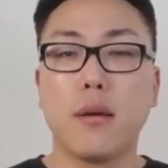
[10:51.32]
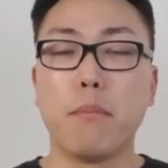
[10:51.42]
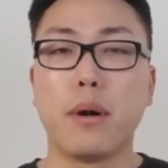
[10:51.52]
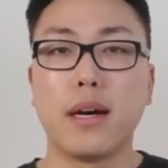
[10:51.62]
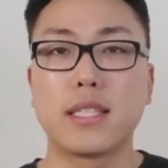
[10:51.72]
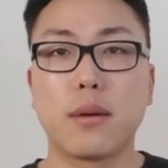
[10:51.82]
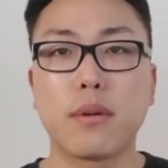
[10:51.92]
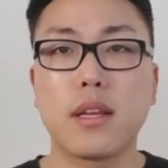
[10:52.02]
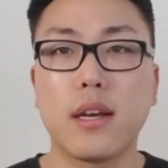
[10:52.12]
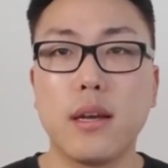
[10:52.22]
But
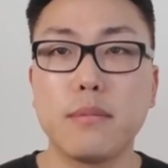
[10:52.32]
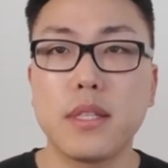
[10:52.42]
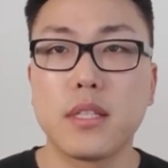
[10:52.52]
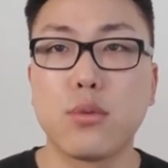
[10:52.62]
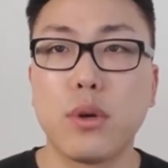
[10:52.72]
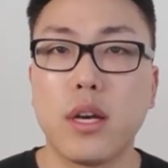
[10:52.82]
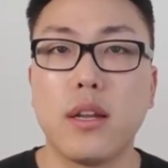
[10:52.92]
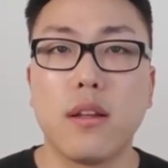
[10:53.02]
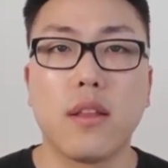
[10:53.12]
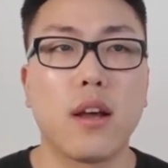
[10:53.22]
summer times is
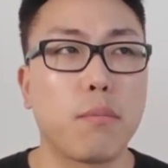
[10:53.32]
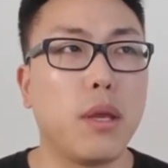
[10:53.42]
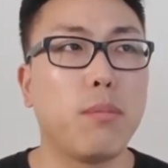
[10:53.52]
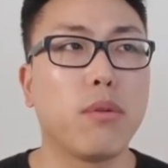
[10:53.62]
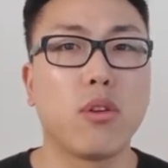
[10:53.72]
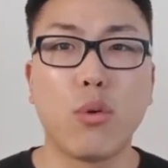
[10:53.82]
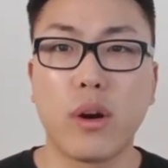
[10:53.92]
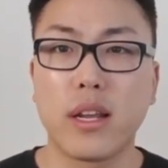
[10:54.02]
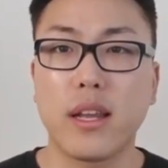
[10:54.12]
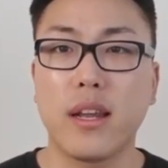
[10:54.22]
when a lot of people don't
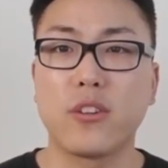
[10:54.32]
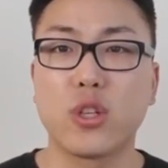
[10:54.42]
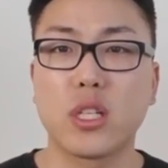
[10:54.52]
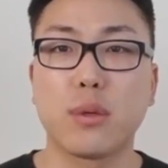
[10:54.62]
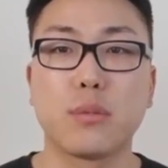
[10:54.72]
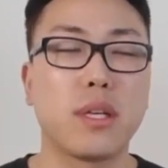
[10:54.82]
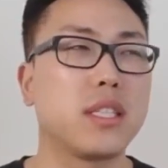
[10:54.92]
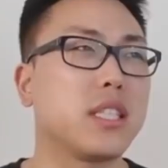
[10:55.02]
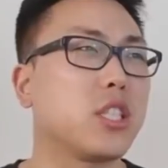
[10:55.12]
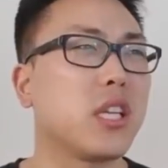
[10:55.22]
want to get hair transplants
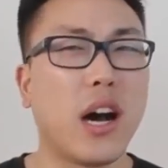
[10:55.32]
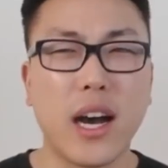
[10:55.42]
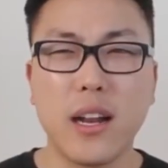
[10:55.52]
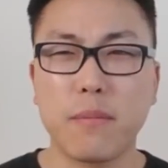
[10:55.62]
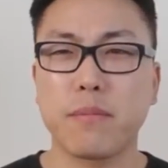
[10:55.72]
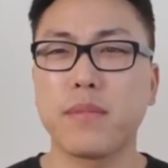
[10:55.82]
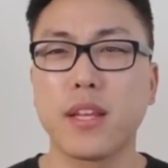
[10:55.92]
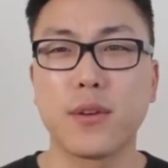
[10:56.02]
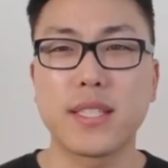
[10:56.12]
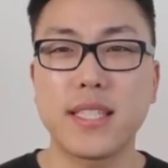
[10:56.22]
because it's just hot,
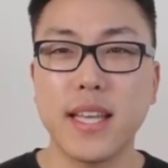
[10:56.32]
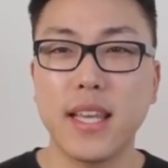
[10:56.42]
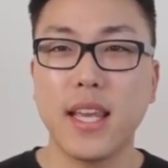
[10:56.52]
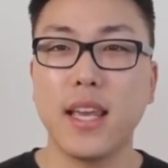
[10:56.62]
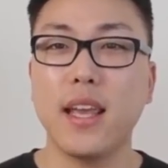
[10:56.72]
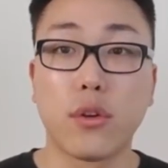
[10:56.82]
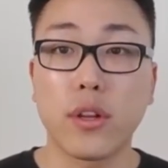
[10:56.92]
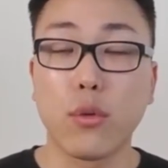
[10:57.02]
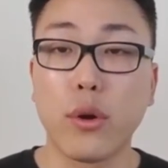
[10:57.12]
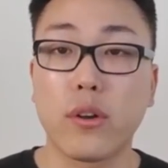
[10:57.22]
you know, sticky.
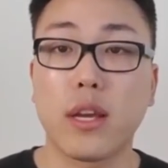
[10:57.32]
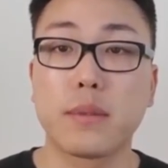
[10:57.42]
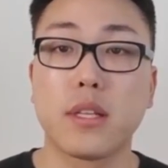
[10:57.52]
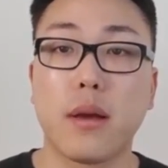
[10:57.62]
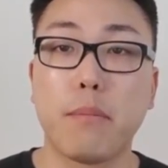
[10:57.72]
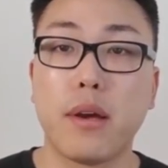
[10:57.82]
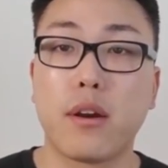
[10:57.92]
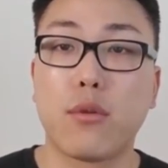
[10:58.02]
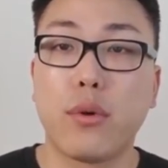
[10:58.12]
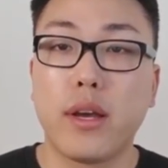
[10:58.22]
During the winter time, it's a lot
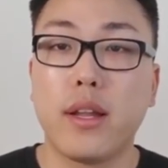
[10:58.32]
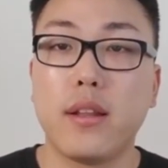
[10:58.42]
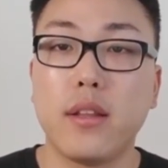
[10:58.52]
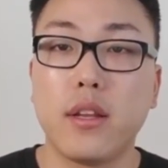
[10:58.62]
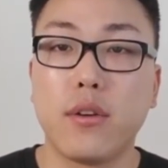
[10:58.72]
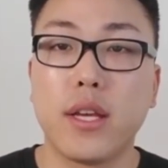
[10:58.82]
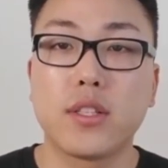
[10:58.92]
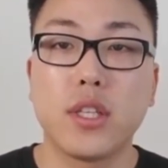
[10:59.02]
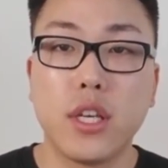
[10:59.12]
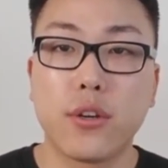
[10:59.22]
better when, you know, you
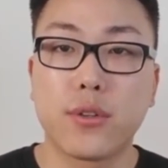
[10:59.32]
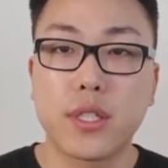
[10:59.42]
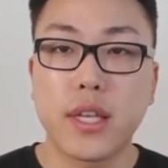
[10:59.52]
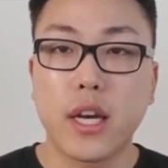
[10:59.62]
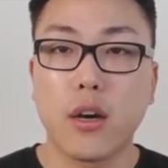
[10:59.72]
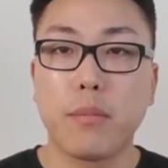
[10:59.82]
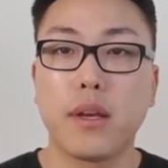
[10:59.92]
get to hear your scalp